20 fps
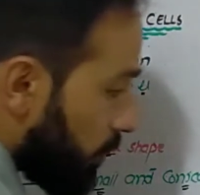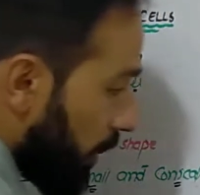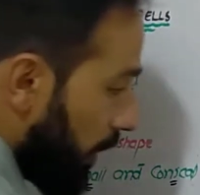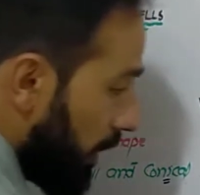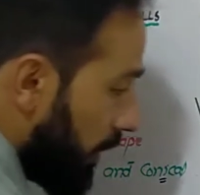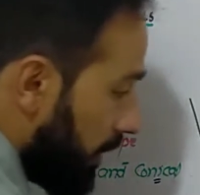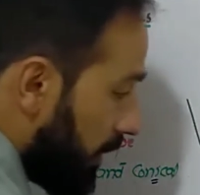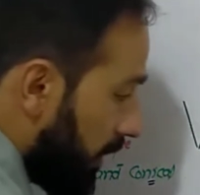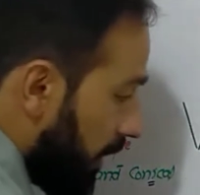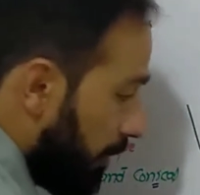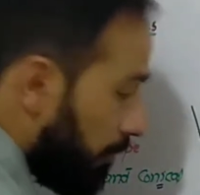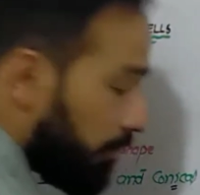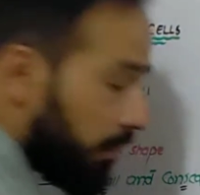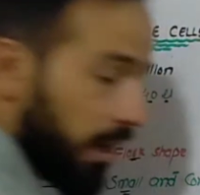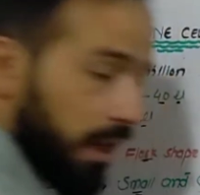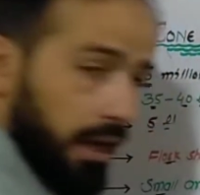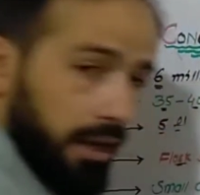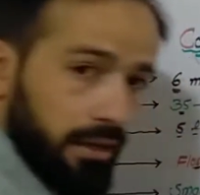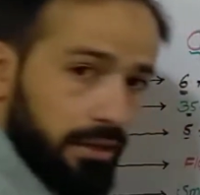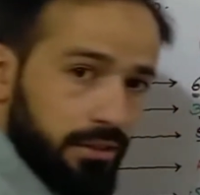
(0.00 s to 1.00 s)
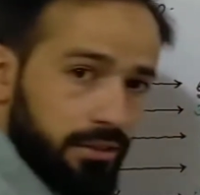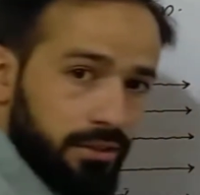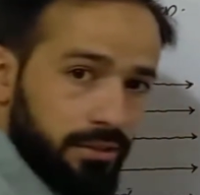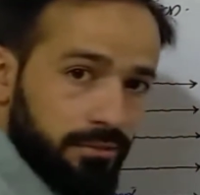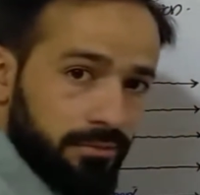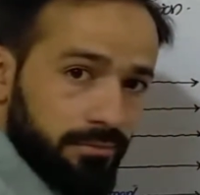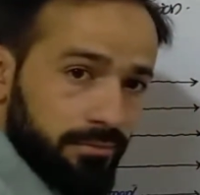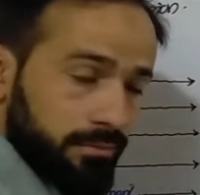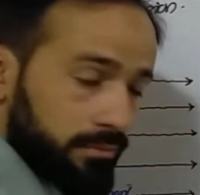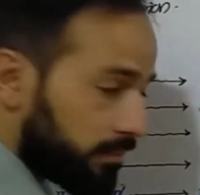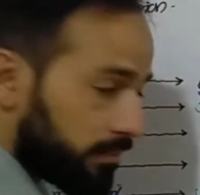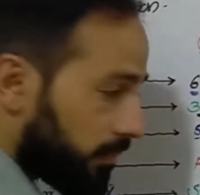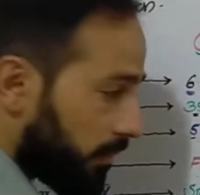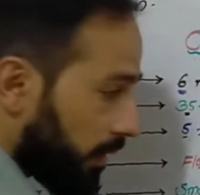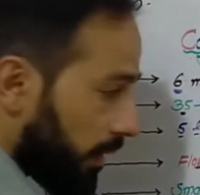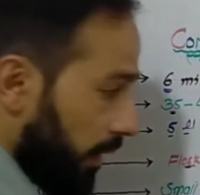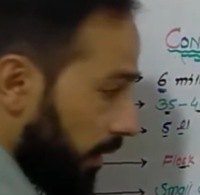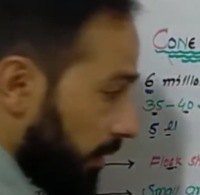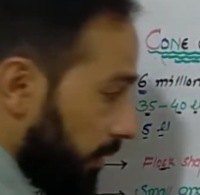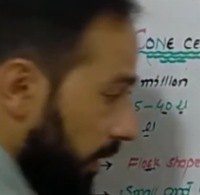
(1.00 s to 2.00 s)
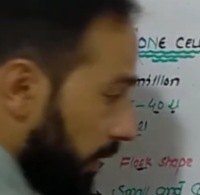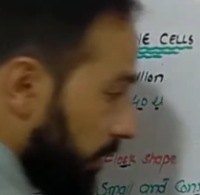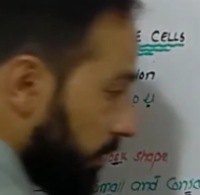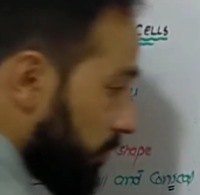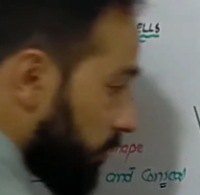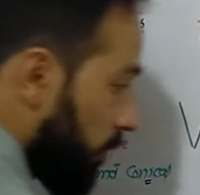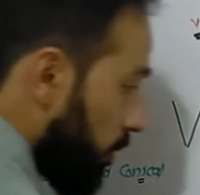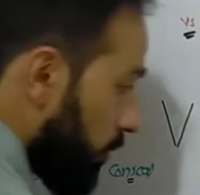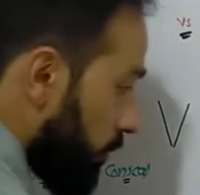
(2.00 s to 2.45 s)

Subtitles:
in dim light, and that is called